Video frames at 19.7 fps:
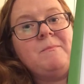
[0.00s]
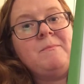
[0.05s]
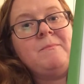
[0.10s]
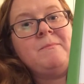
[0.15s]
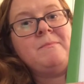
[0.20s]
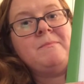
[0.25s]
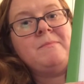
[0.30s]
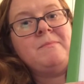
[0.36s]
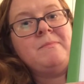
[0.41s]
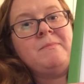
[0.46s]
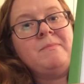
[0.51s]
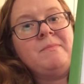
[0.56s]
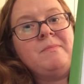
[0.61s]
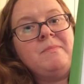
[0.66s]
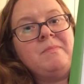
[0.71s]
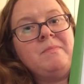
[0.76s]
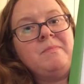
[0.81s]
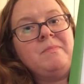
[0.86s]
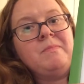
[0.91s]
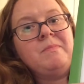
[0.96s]

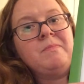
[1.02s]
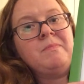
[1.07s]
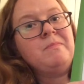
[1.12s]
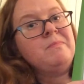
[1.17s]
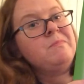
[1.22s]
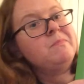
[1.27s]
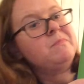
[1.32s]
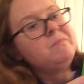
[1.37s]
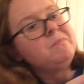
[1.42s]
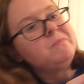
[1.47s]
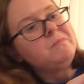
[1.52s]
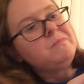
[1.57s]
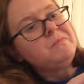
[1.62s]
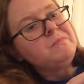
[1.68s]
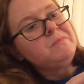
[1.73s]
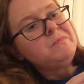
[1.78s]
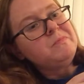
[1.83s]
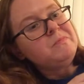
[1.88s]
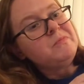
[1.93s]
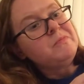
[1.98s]

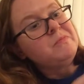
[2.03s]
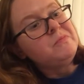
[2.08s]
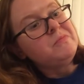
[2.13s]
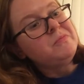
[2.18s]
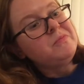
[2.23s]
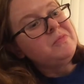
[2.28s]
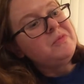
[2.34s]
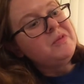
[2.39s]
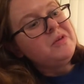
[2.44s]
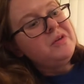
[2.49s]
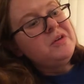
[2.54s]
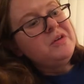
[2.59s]
(no one is talking)